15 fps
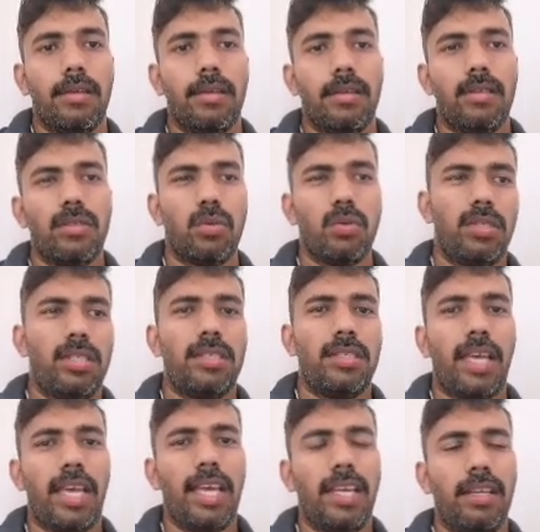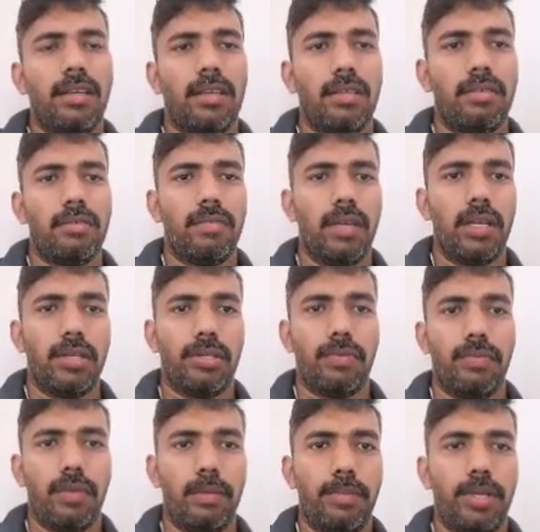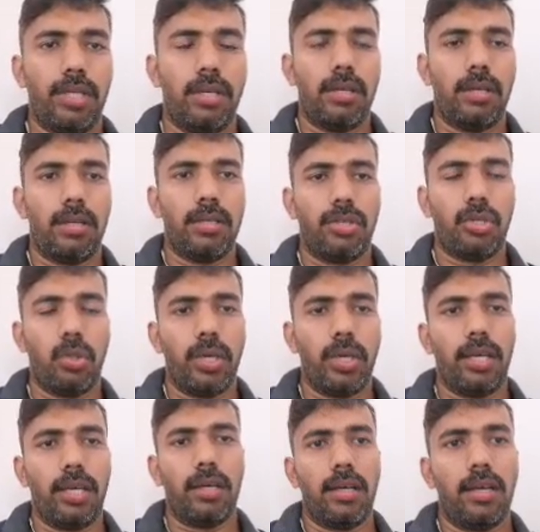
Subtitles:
So this is again will be showing